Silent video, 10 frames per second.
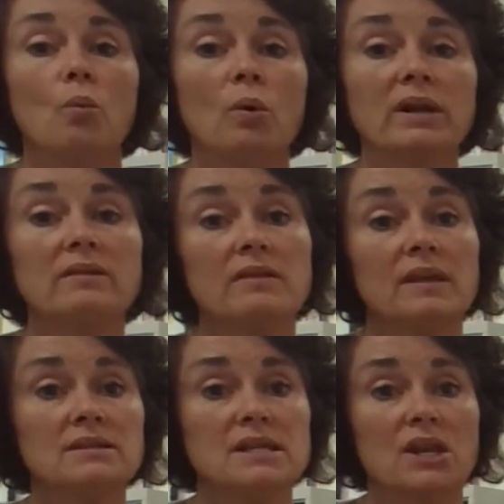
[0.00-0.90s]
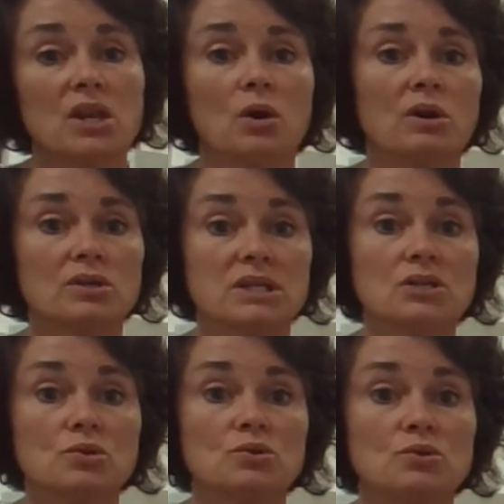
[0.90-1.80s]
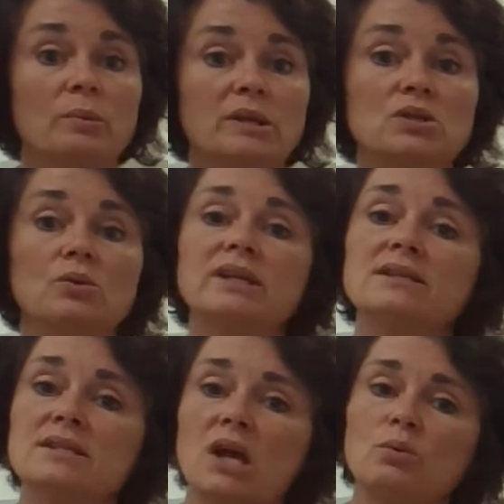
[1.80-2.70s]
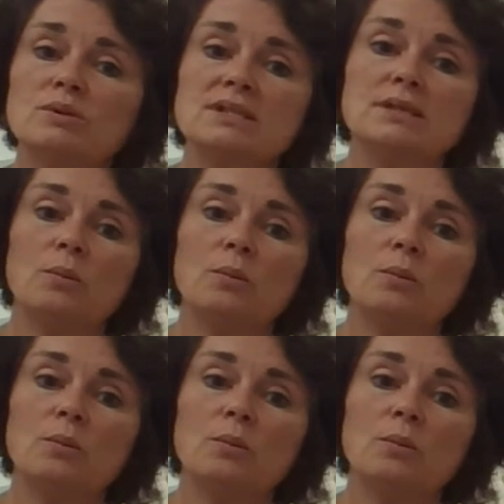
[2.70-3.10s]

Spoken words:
one of the things I know our teachers will be doing is they will